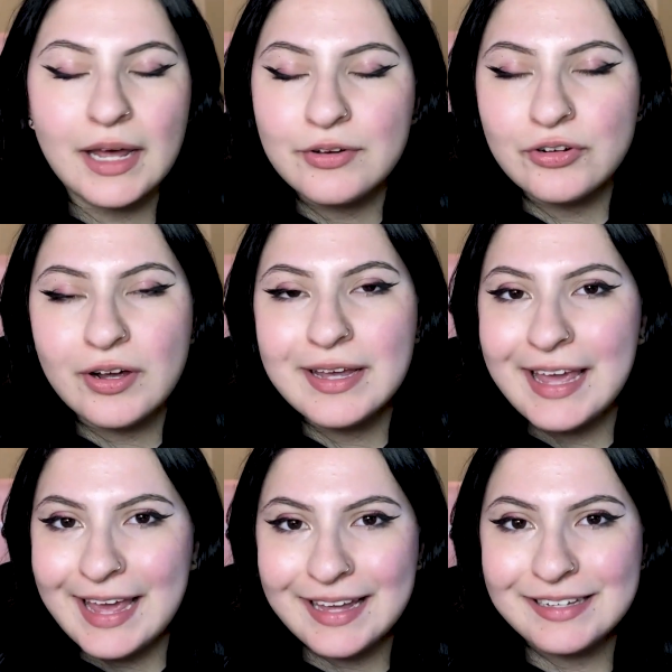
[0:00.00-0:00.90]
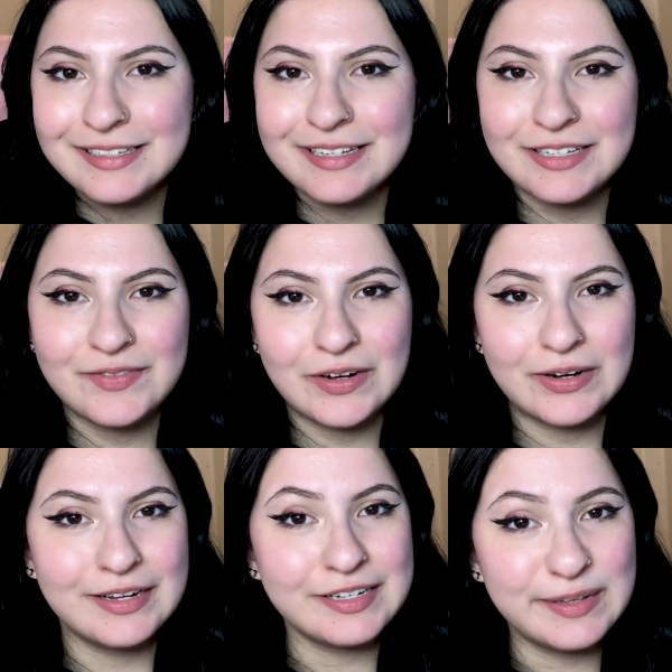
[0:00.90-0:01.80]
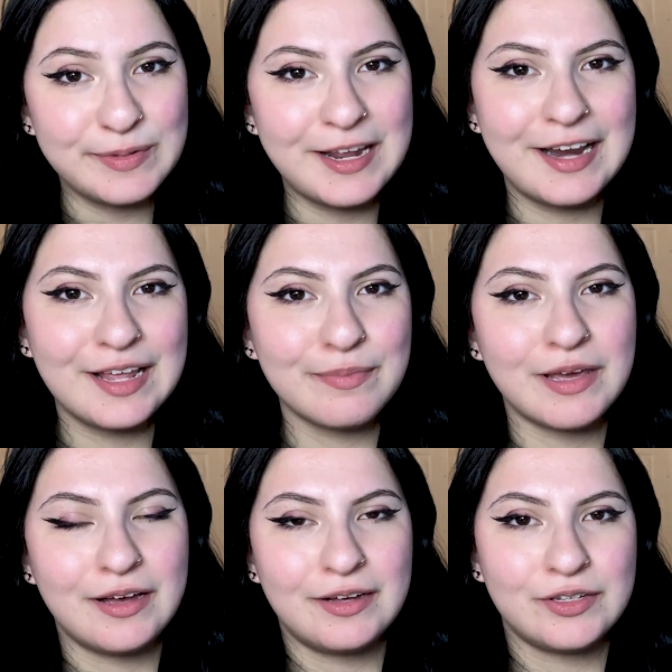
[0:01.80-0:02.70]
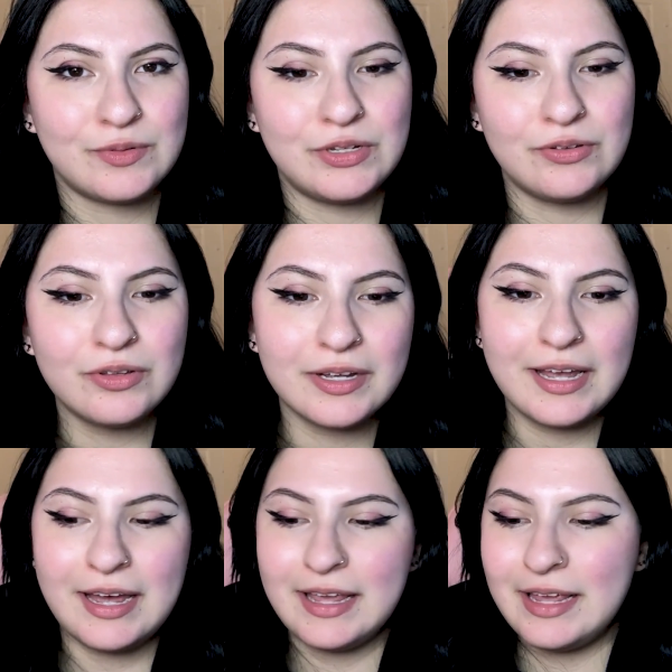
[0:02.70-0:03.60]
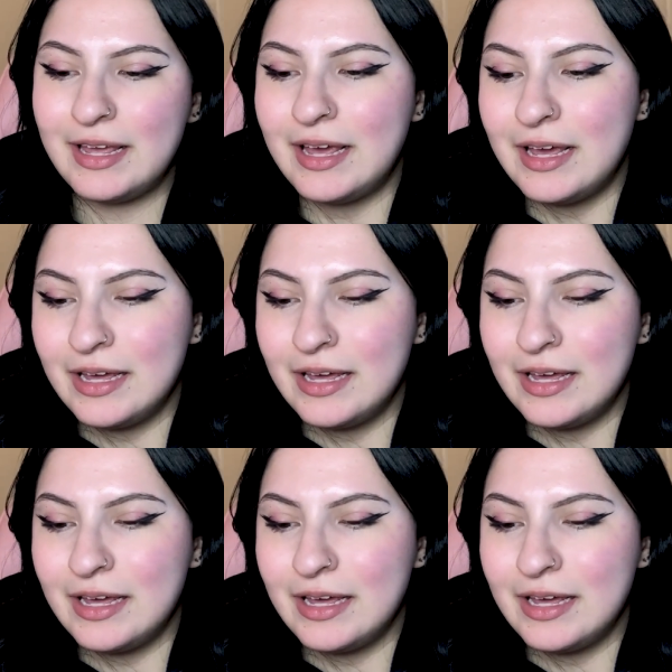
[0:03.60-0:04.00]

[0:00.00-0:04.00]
Now, drawing hands is very intimidating because when you look at it,